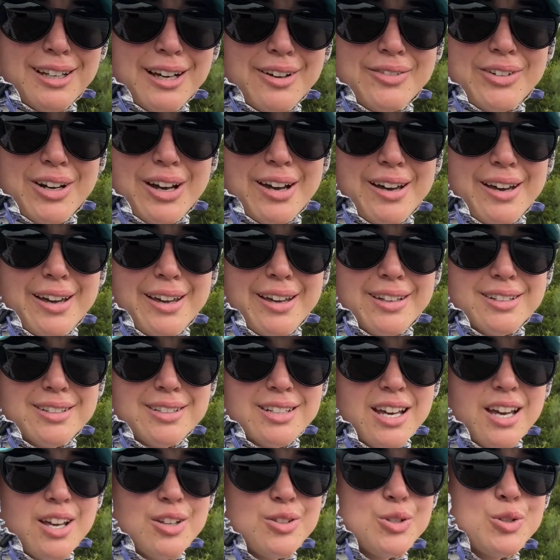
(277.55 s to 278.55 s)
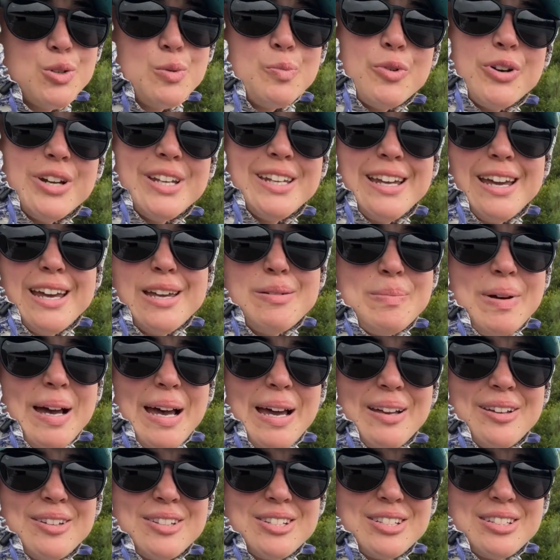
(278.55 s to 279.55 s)
I've got 2.9
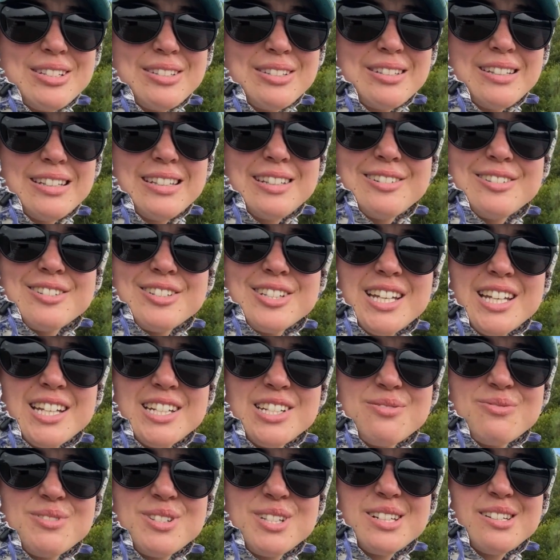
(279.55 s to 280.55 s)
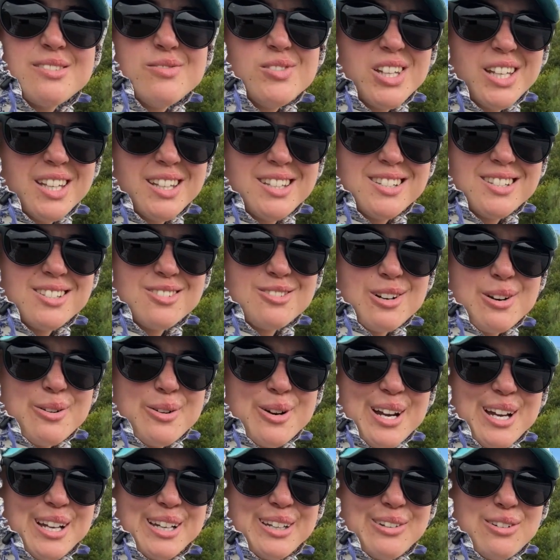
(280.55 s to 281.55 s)
miles until an intersection with a convenience store
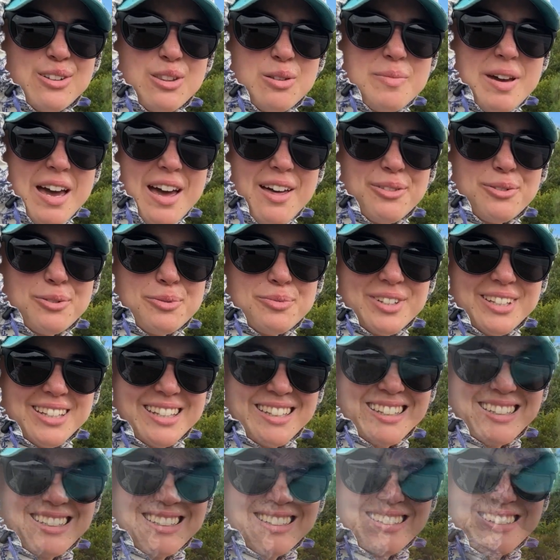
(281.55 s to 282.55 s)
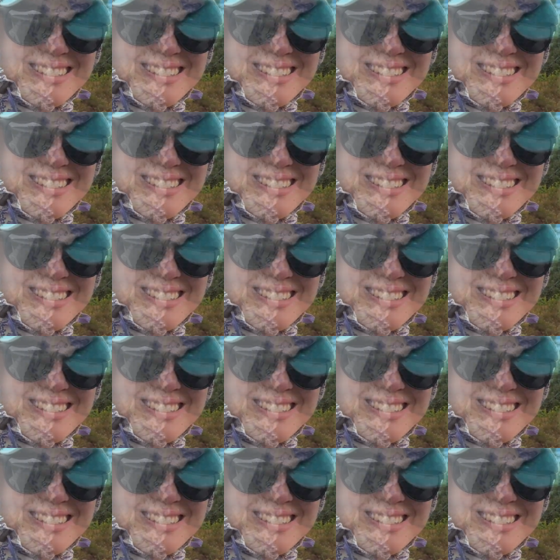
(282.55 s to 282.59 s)
where I can go to the bathroom again.